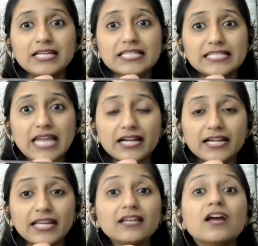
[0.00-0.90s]

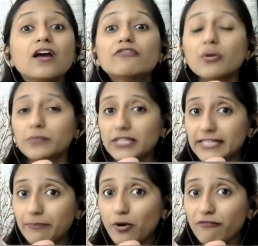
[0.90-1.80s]
Starting from the
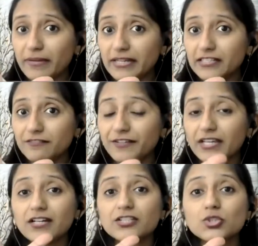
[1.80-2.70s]
tip of my little
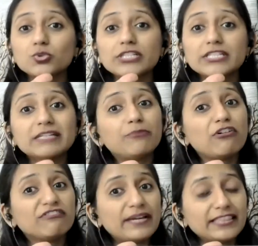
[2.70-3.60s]
finger to the tip
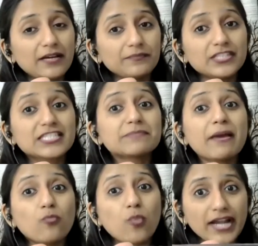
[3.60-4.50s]
of my thumb. This is
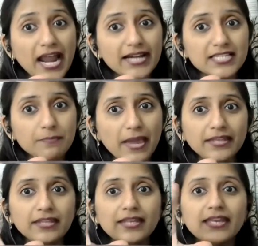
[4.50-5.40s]
my one hand
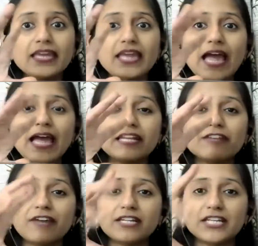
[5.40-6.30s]
span. And
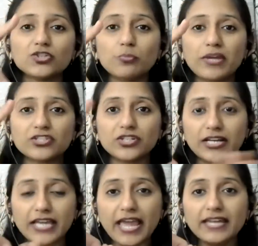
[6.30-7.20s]
if I need to measure
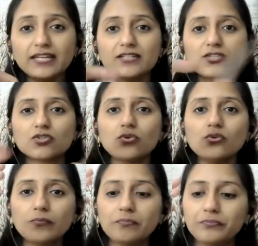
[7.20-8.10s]
again,
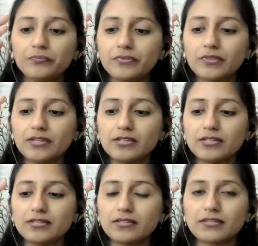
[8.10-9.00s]
so
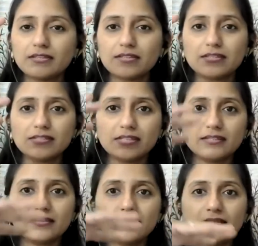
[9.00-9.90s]
see,
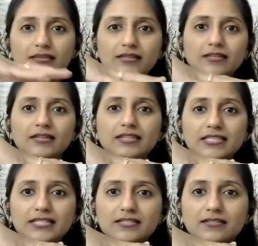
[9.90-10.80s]

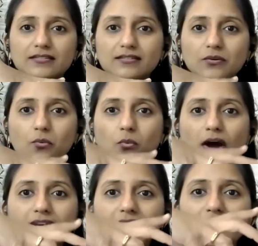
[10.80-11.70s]
this is
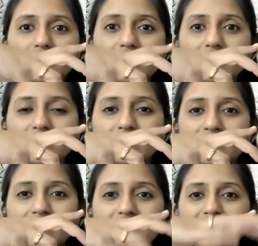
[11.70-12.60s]
one,
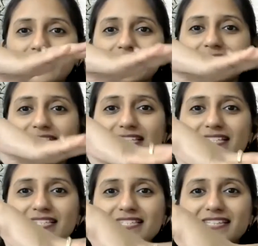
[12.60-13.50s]
this
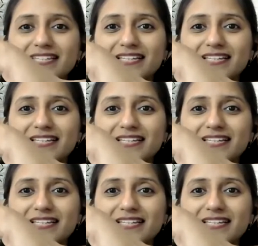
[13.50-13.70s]
is